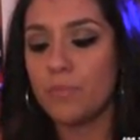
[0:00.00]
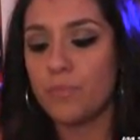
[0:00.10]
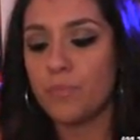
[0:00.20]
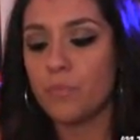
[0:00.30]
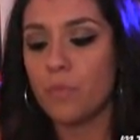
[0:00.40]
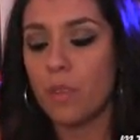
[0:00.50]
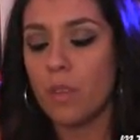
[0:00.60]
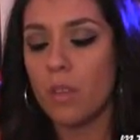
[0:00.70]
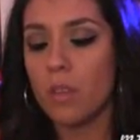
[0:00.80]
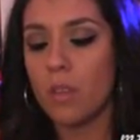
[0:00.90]

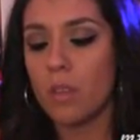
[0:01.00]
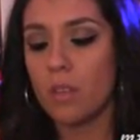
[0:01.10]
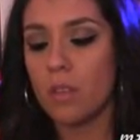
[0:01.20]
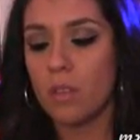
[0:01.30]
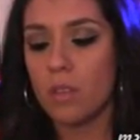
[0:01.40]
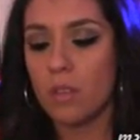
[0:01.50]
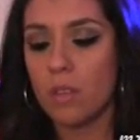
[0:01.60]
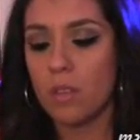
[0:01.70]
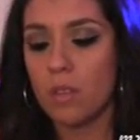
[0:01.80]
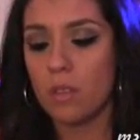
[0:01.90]

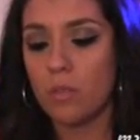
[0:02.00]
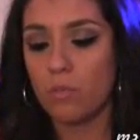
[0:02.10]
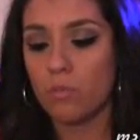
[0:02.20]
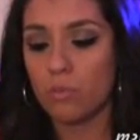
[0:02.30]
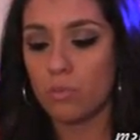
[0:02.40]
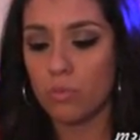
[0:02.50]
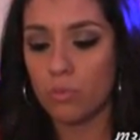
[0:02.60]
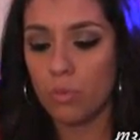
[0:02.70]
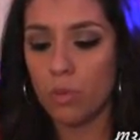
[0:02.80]
(no one is talking)